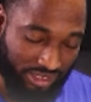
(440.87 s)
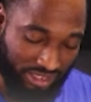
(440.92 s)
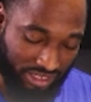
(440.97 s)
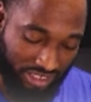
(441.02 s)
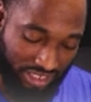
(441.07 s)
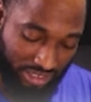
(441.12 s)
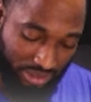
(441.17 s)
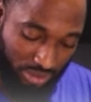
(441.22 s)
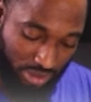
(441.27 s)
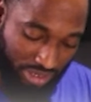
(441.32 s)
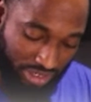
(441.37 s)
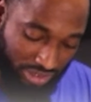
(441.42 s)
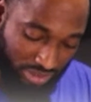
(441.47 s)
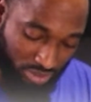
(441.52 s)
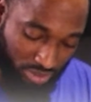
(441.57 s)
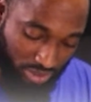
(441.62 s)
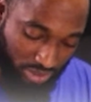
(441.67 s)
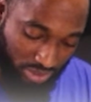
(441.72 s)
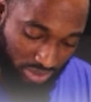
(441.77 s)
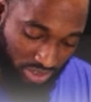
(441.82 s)
This one is
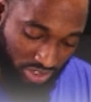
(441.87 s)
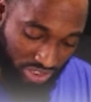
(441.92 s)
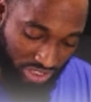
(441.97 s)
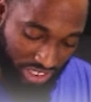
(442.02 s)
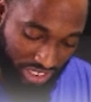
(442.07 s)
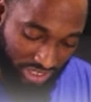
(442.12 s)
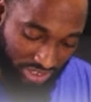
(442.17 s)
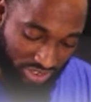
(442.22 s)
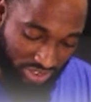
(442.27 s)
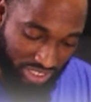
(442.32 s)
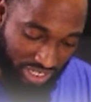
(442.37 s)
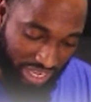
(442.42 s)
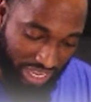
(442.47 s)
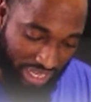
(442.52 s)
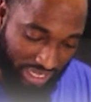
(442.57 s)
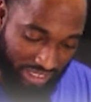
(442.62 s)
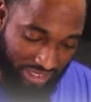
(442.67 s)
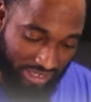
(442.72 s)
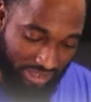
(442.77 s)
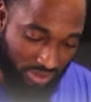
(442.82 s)
going to change the
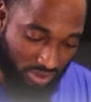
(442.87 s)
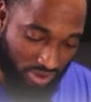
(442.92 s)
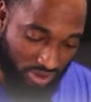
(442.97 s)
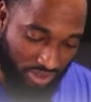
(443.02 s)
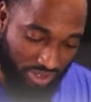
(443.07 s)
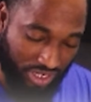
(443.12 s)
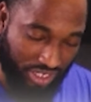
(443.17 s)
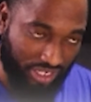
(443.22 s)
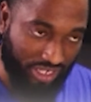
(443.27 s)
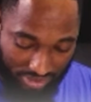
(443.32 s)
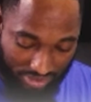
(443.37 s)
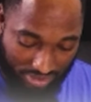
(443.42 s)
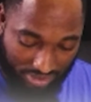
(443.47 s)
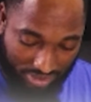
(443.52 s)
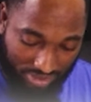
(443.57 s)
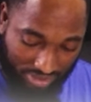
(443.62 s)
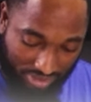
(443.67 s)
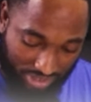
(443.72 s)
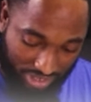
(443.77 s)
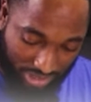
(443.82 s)
X coordinate.
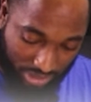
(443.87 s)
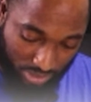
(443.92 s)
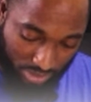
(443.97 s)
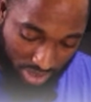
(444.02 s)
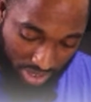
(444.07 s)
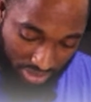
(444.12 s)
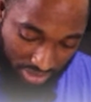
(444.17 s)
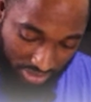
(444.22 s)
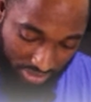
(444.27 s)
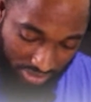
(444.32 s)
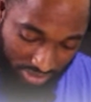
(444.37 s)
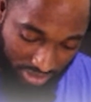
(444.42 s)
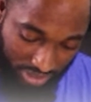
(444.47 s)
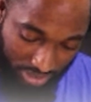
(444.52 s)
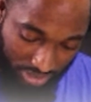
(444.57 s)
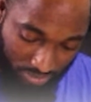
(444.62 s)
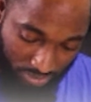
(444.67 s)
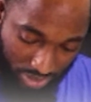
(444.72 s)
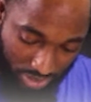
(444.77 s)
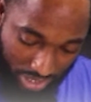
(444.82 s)
This one,
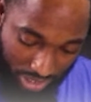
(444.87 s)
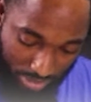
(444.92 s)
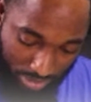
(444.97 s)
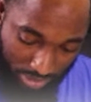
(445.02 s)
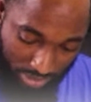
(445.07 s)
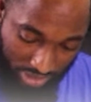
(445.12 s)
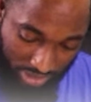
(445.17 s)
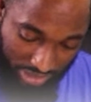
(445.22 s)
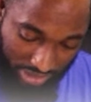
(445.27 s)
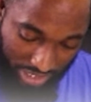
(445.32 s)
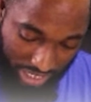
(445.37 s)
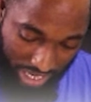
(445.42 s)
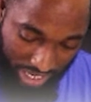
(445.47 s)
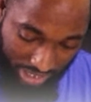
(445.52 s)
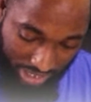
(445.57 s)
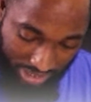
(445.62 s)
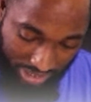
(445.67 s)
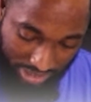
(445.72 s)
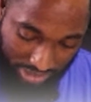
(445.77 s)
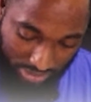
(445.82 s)
if the image was
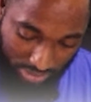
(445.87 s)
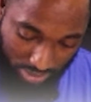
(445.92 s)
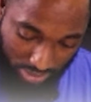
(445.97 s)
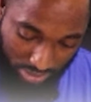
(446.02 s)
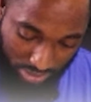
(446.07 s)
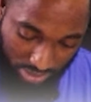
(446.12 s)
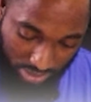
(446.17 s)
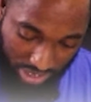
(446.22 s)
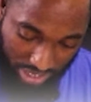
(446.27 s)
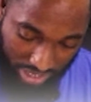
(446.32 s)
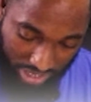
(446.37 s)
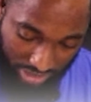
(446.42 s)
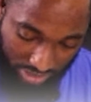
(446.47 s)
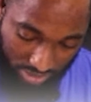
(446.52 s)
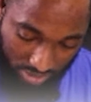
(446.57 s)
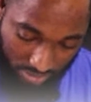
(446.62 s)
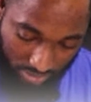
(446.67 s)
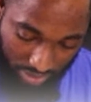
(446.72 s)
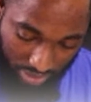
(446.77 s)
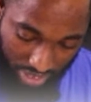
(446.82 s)
here, is going to send it
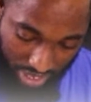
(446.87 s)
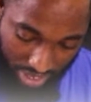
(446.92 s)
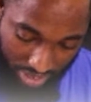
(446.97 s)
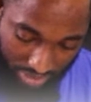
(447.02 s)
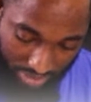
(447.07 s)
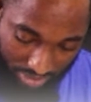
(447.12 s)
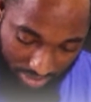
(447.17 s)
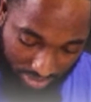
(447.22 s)
over here.